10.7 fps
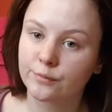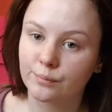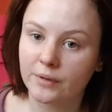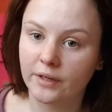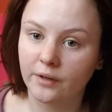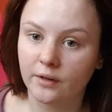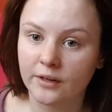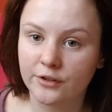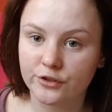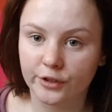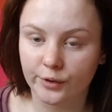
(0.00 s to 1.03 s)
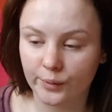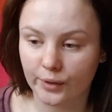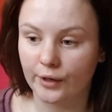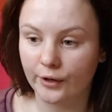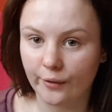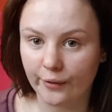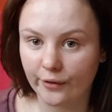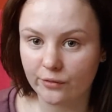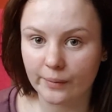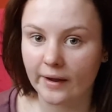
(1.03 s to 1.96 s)
Me literally quickly going over
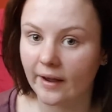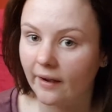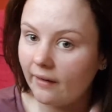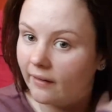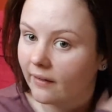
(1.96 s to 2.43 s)
my hair.